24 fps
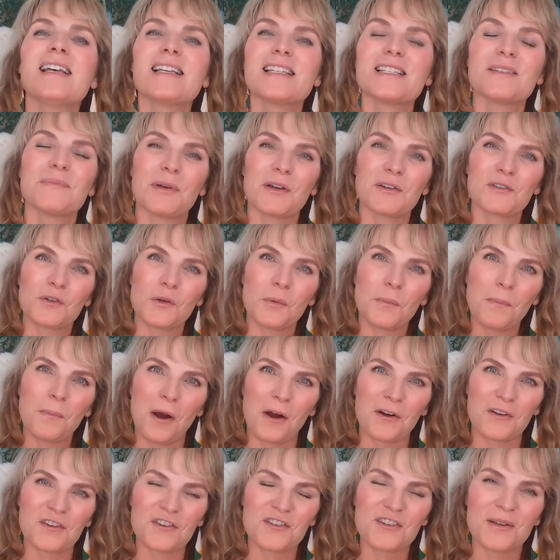spiritual
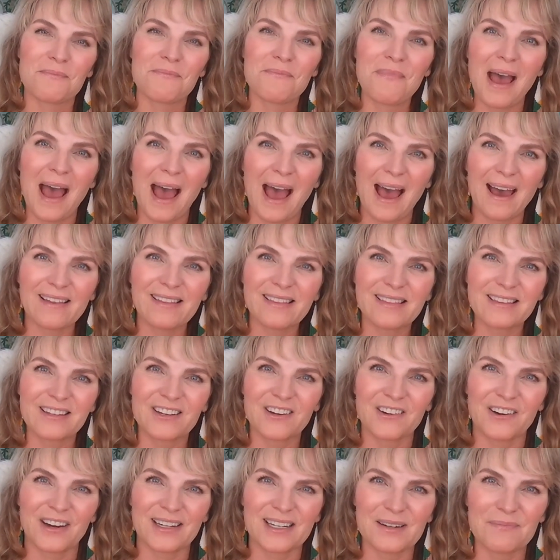partnership path
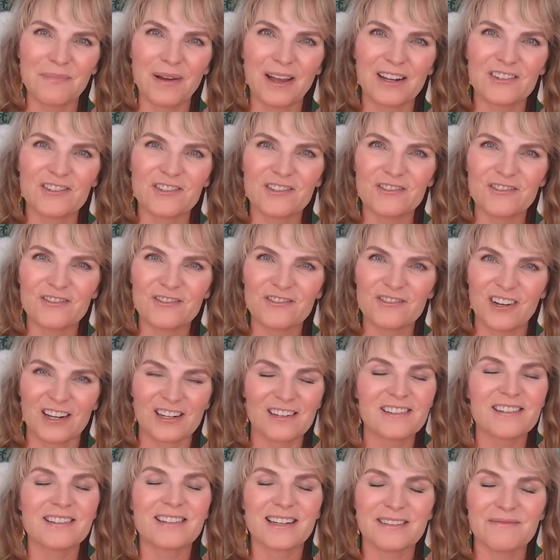created by
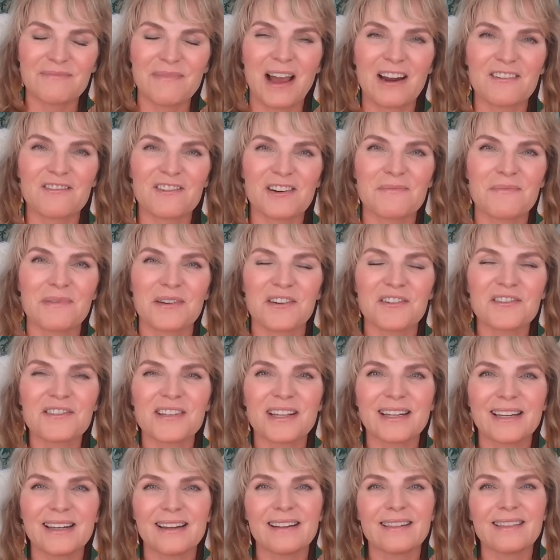Justin Patrick Pierce
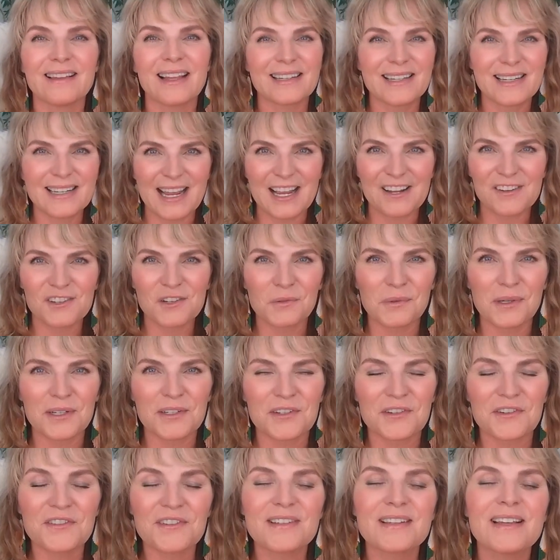and London Angel
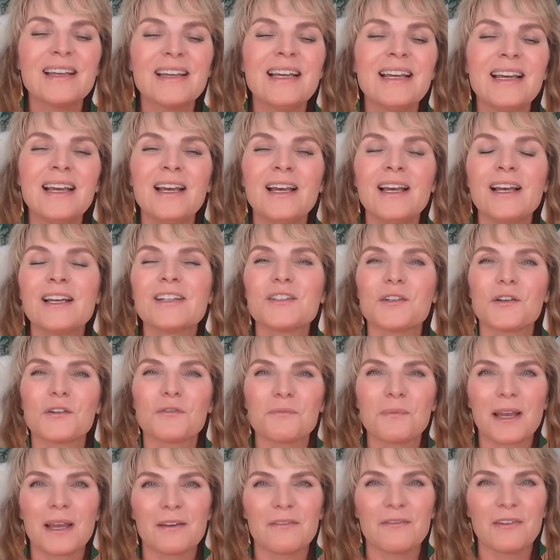Winters, two of
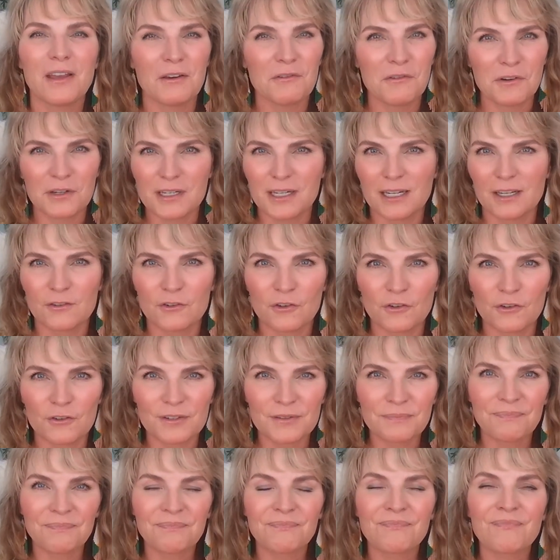my favorite teachers.
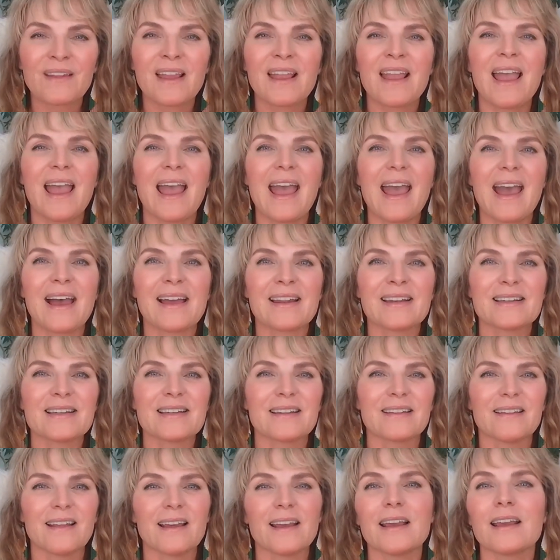And
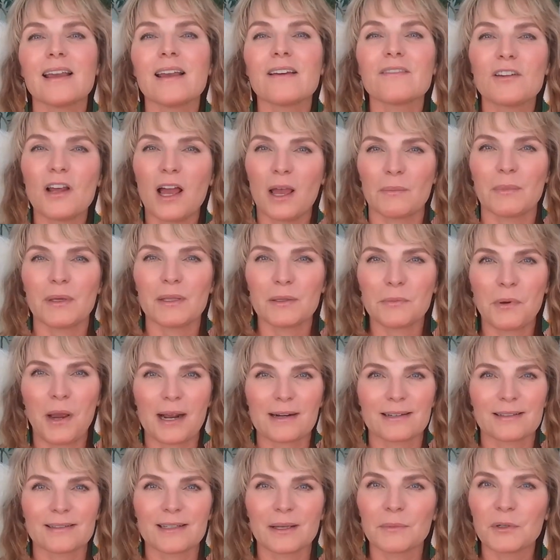they have taught me the
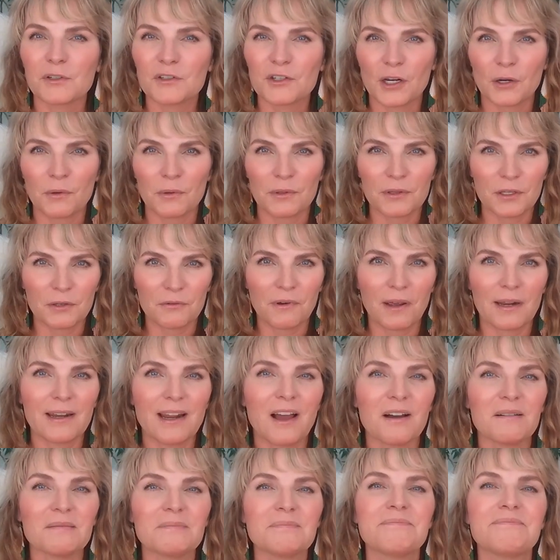practice I'm going to share with you right
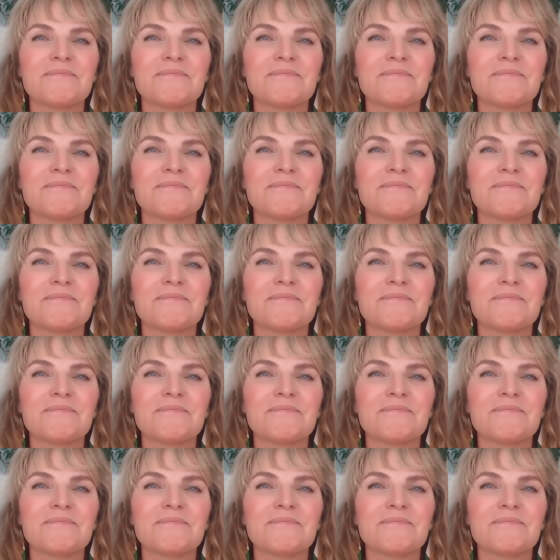now.